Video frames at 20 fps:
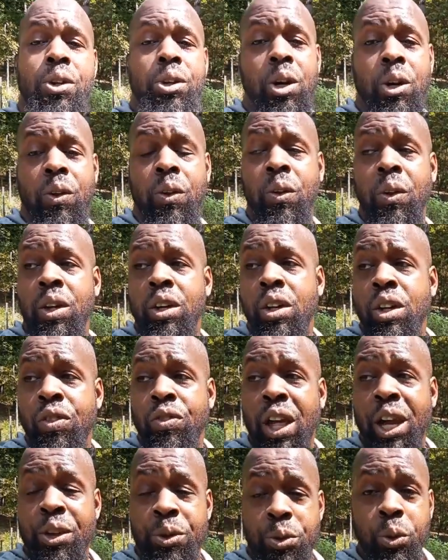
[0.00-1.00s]
know
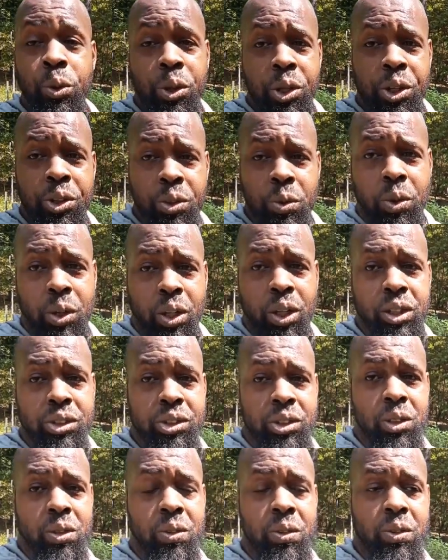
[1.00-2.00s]
that you could do it
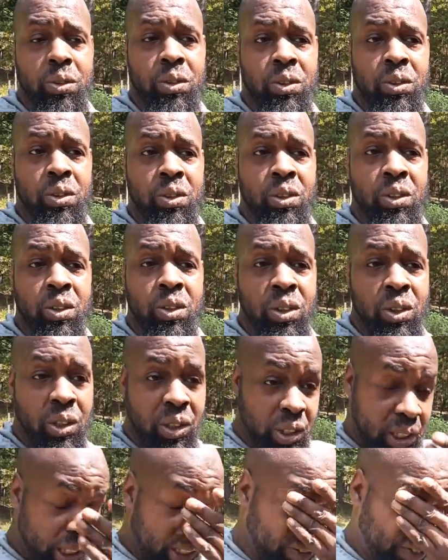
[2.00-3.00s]
also.
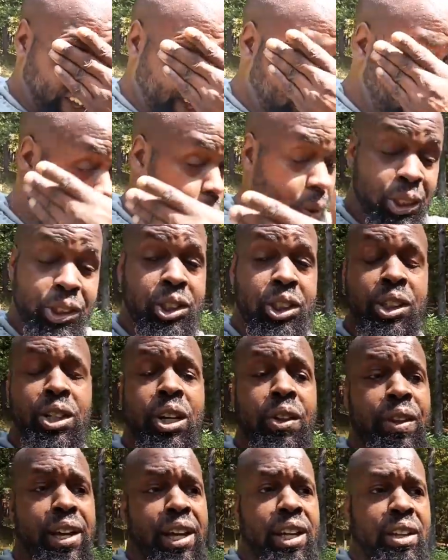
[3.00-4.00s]
They don't want you to
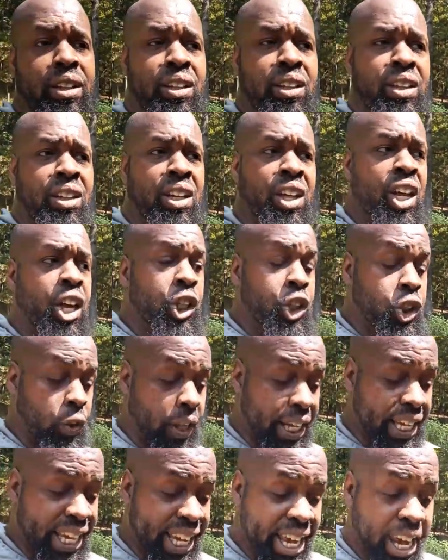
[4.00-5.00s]
know that. So
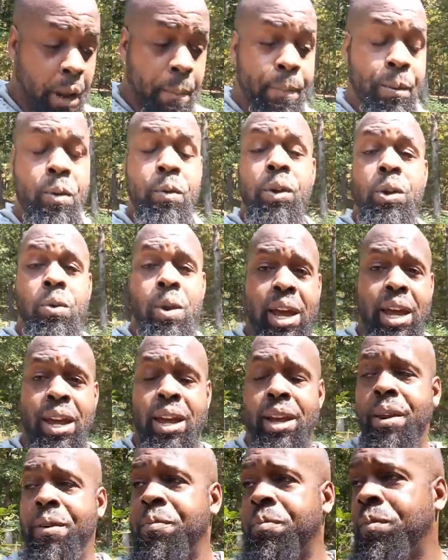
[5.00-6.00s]
they keep you
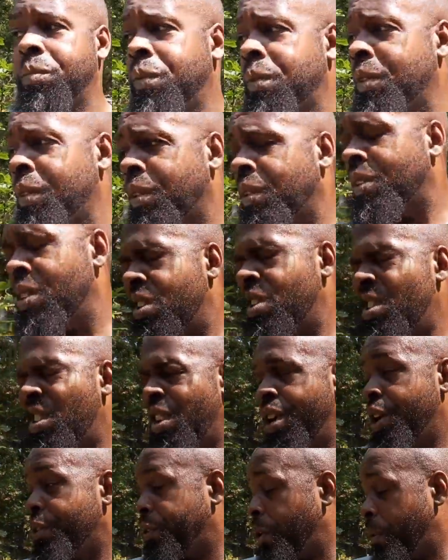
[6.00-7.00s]
away
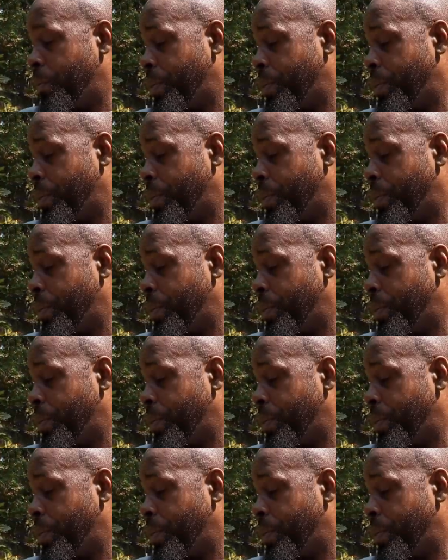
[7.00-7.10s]
from